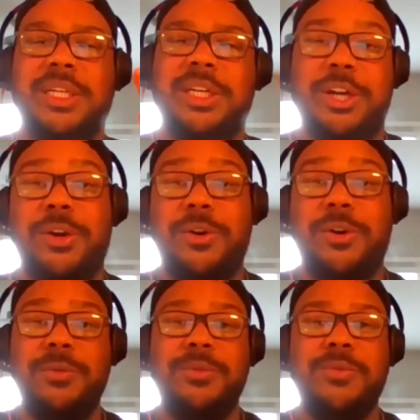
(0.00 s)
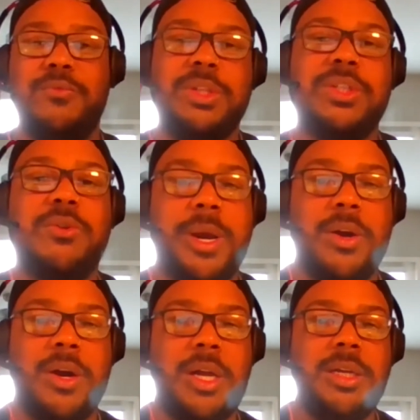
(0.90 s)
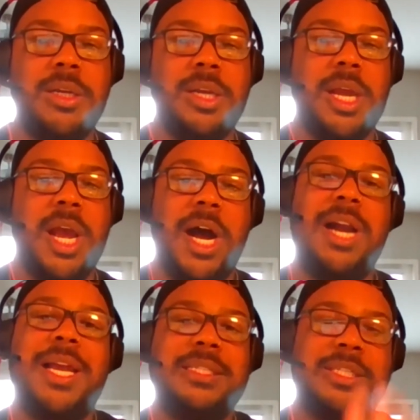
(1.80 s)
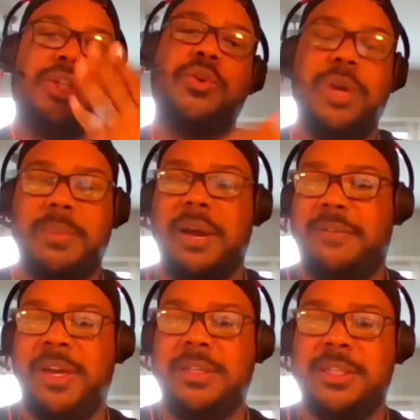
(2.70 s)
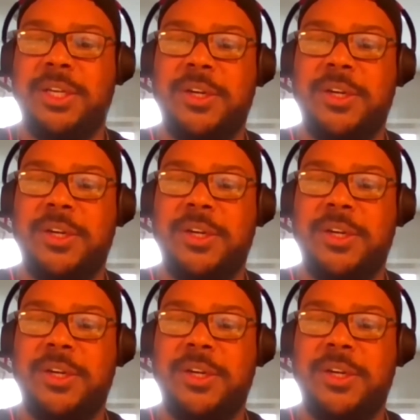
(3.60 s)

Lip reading: know what's going on unless it's thrown in my face,